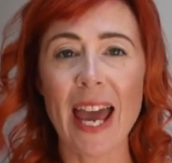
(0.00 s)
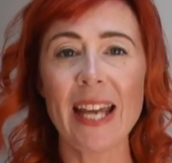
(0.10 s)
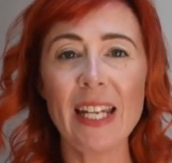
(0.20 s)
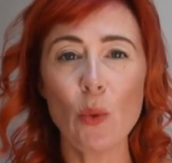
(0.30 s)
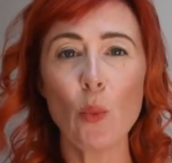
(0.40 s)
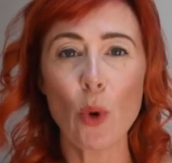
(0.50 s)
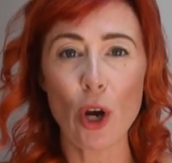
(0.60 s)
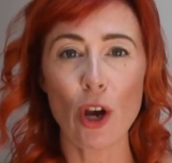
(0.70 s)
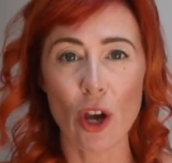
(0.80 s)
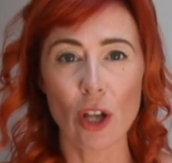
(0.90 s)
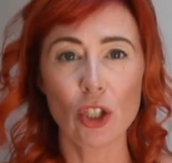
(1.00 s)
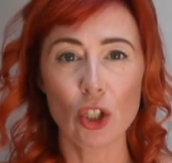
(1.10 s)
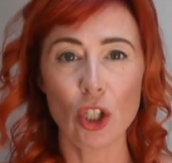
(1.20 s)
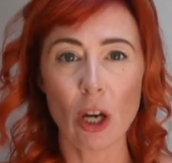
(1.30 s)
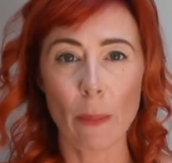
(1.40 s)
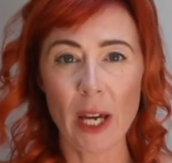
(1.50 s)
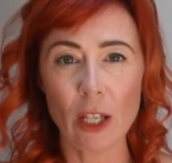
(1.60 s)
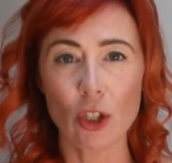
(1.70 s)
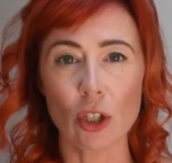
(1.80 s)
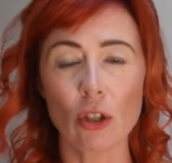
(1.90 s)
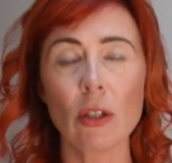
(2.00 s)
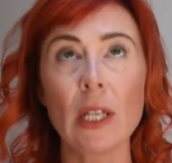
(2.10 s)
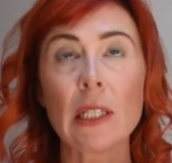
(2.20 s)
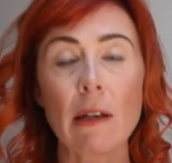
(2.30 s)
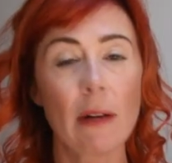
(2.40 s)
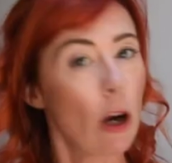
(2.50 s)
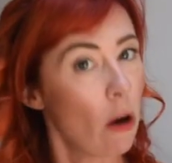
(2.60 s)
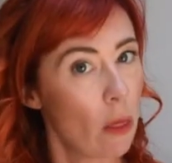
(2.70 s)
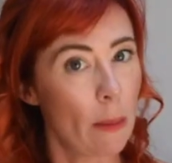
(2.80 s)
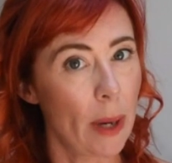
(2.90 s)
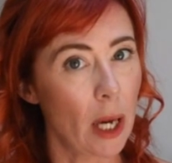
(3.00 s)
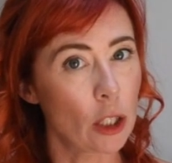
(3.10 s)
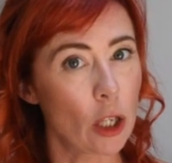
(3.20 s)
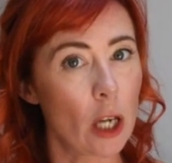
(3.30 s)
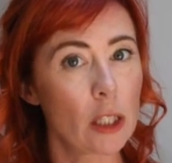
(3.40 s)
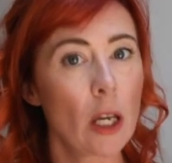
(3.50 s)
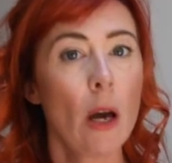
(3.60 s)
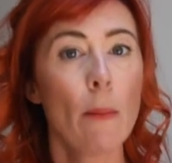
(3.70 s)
any words to your pictures, not necessarily on the pictures,